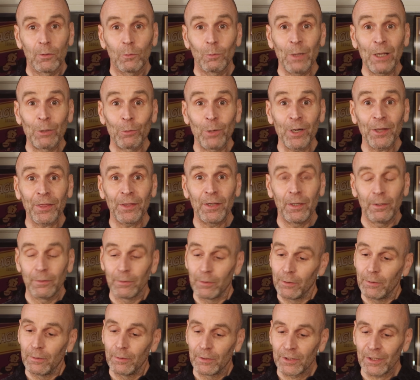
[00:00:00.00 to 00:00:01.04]
well worth it.
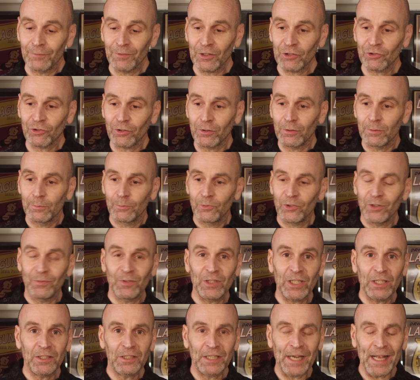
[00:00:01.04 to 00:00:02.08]
Give it a shot. See if
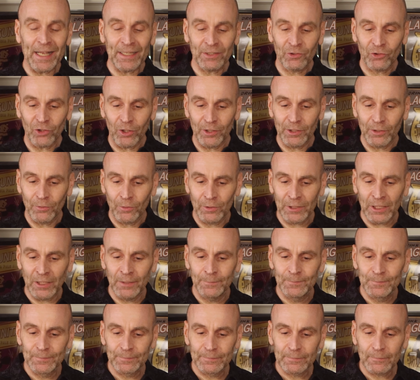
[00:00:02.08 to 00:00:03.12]
you can get your hands on it,
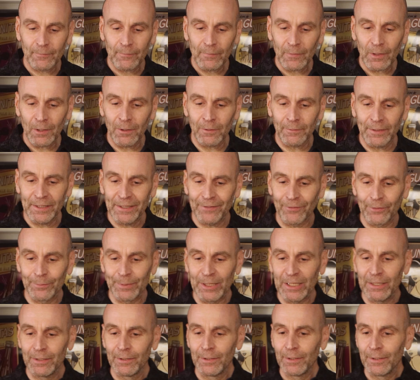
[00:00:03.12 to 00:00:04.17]
okay? Alright
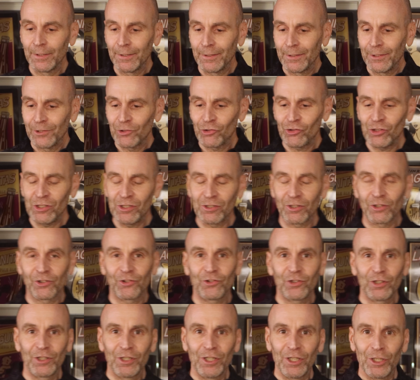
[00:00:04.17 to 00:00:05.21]
everybody,
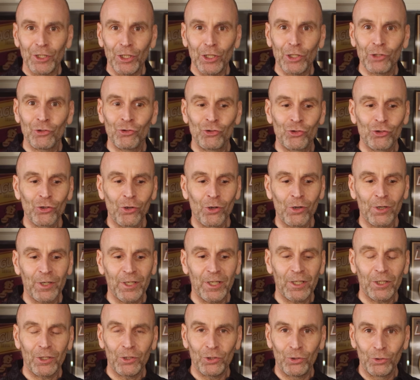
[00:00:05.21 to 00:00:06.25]
cheers. Enjoy
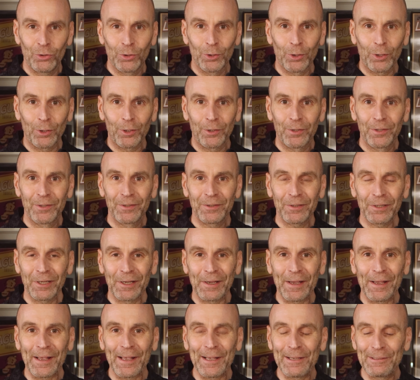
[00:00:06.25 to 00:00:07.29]
your
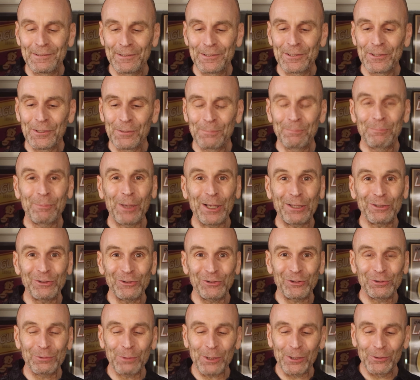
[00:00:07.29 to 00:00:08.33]
Pink
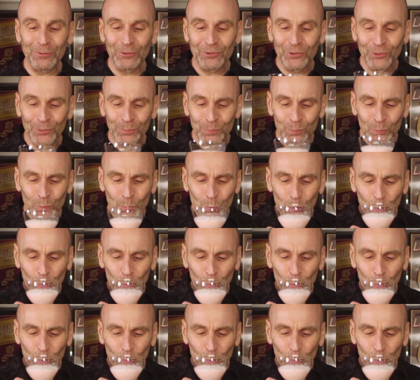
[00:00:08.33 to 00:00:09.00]
Squirrels.